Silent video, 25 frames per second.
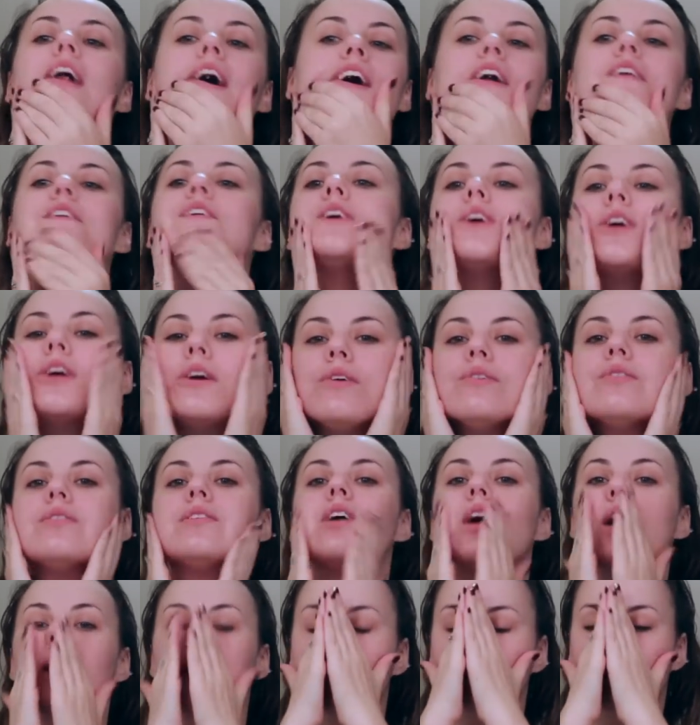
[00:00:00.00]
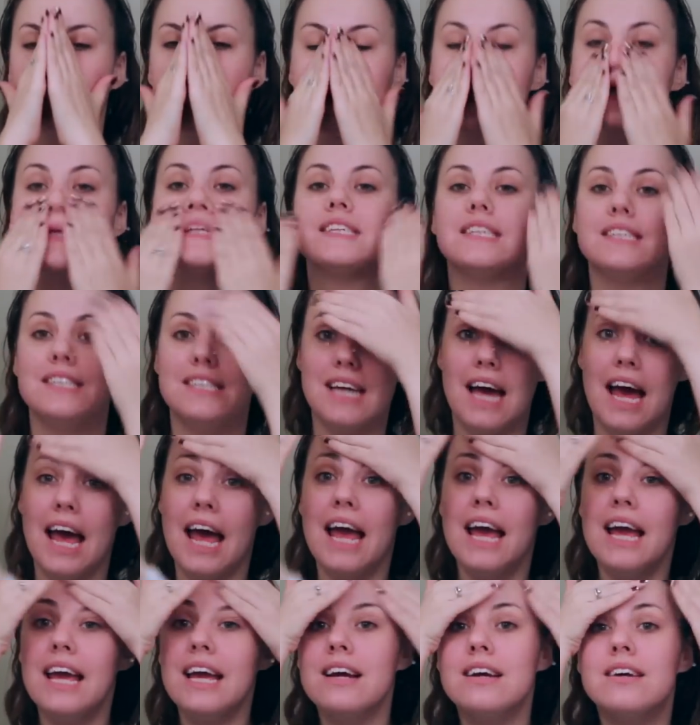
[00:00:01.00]
like to use it twice a
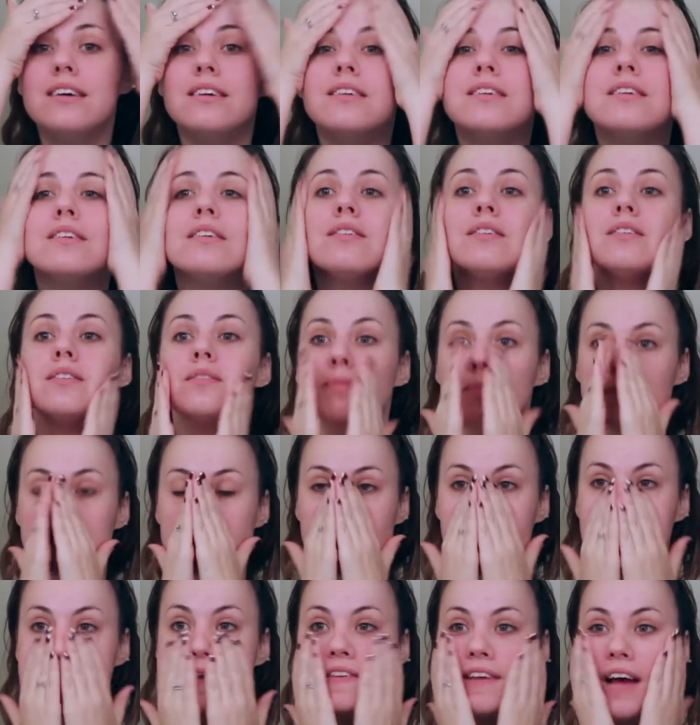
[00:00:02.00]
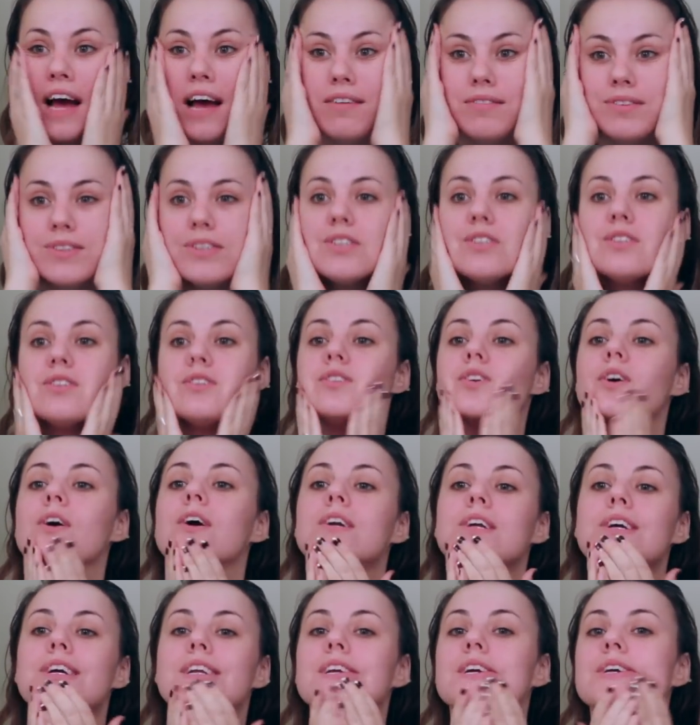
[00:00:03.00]
day because I just
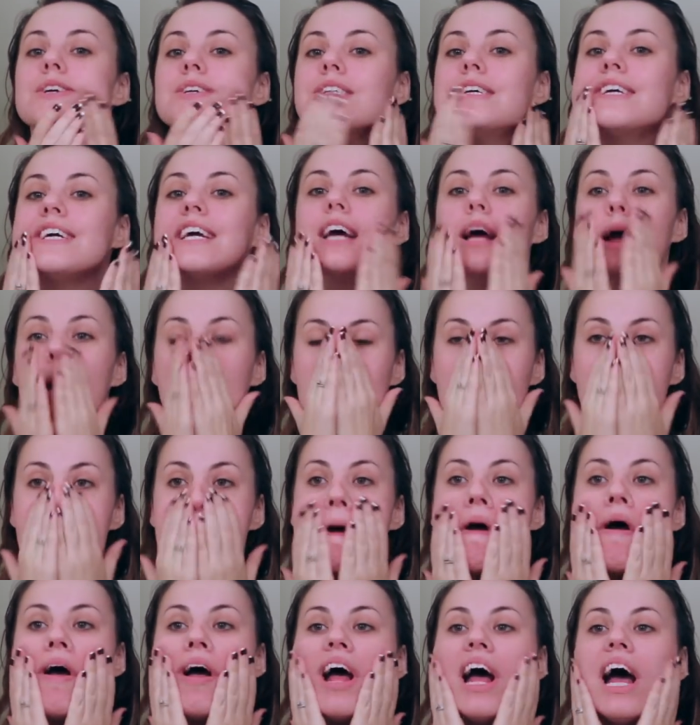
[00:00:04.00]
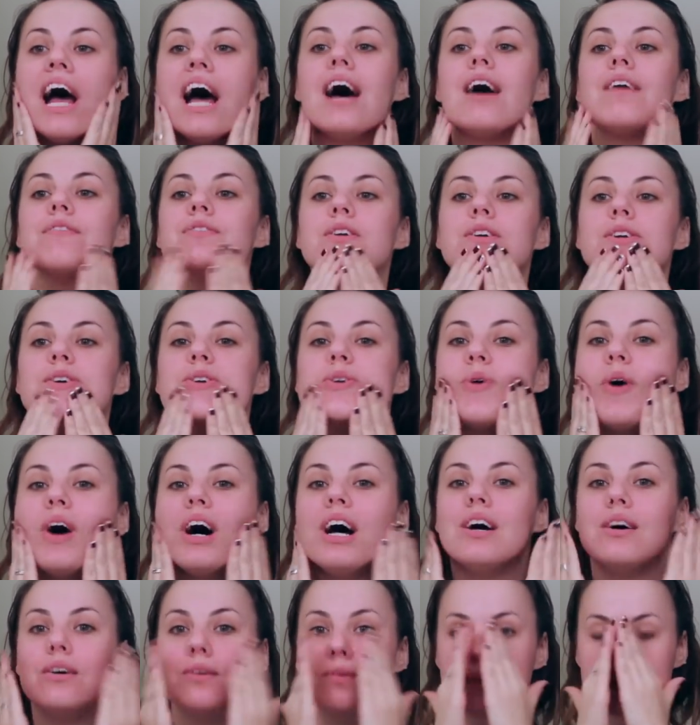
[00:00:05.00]
started using it after a
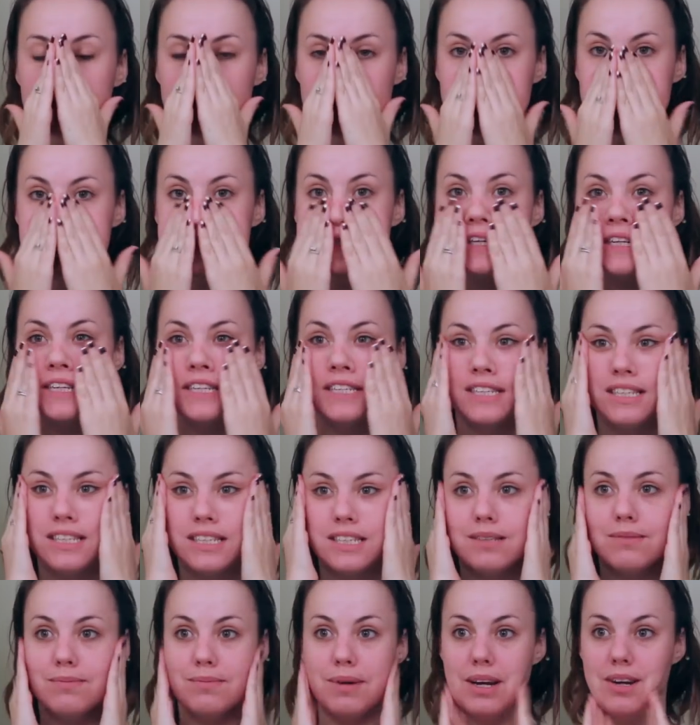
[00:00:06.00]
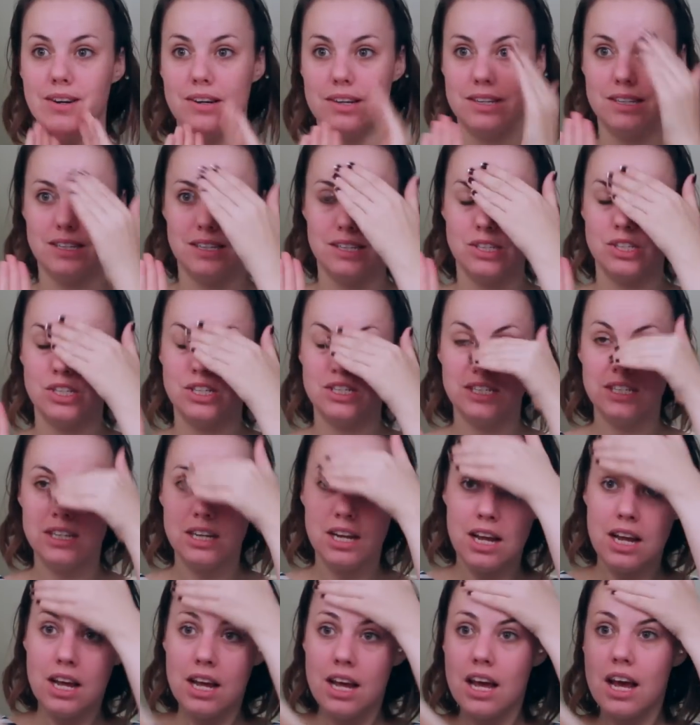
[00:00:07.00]
while when my skin is in some better
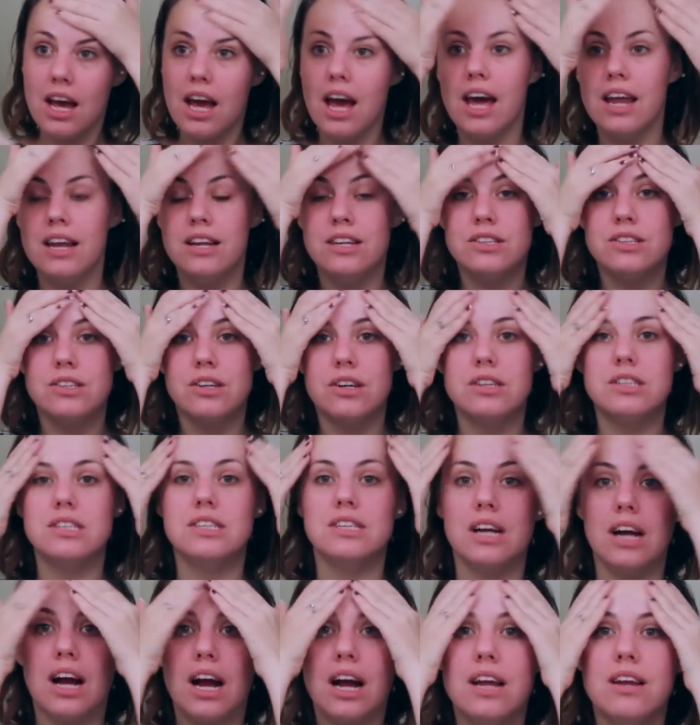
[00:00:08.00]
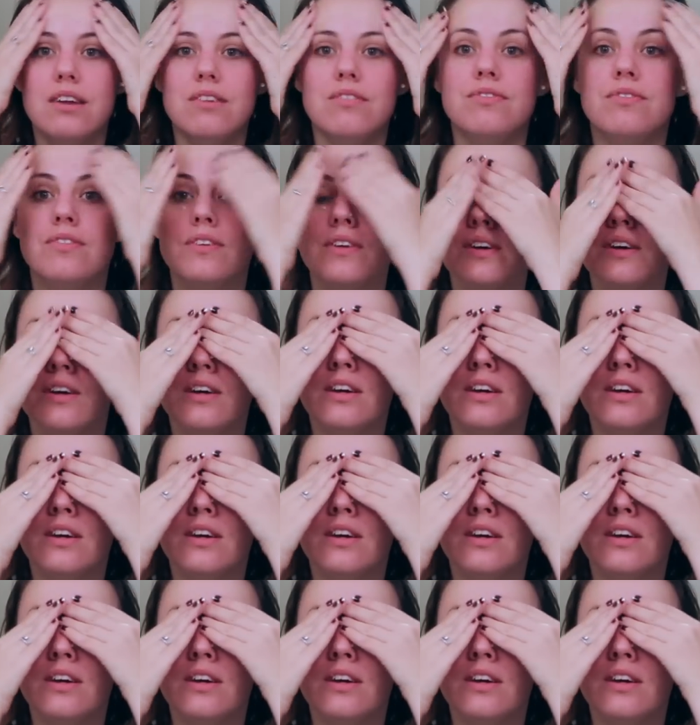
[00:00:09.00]
condition, and it starts to kind of